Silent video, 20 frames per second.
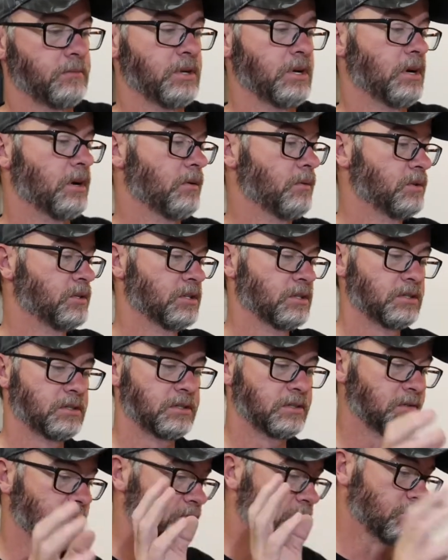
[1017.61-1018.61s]
You know,
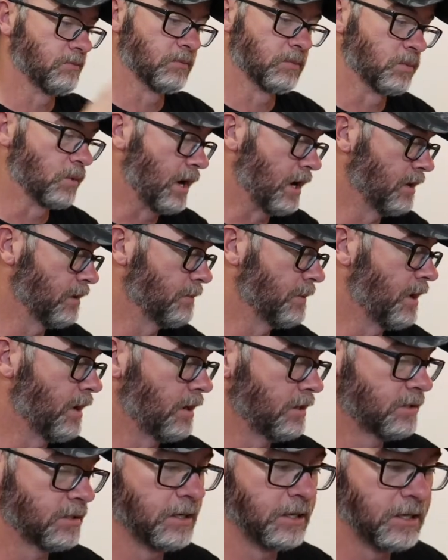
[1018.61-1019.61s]
just random
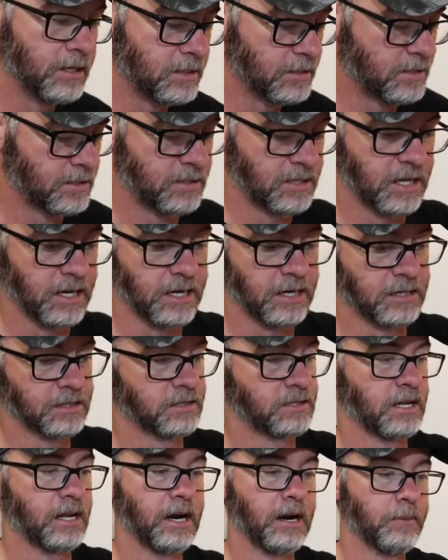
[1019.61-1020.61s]
odds and ends
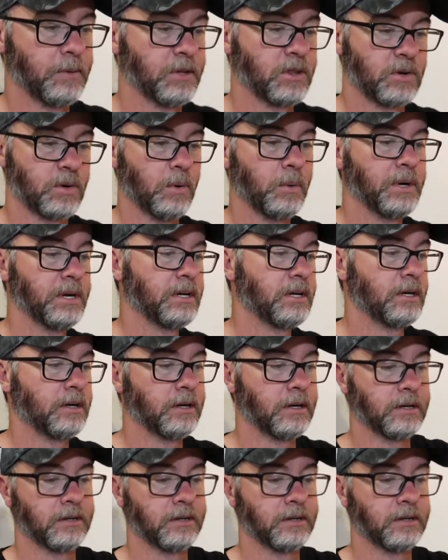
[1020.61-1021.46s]
things that I would throw in here